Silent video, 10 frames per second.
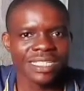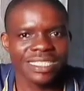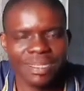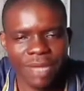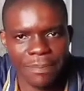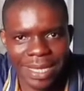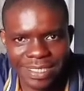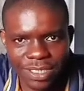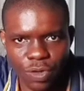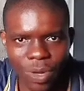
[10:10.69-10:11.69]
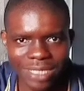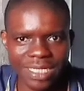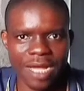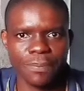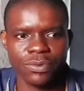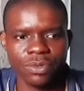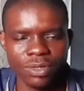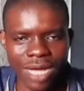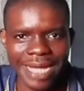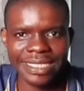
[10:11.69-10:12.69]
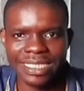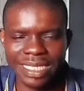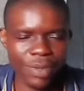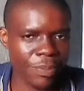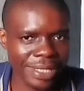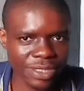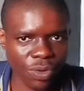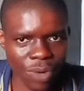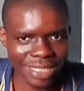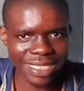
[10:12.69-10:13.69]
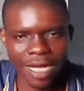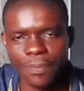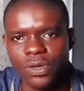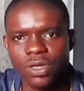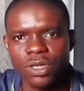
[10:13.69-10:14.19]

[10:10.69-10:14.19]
send me a message on WhatsApp. Right? Send me a message on WhatsApp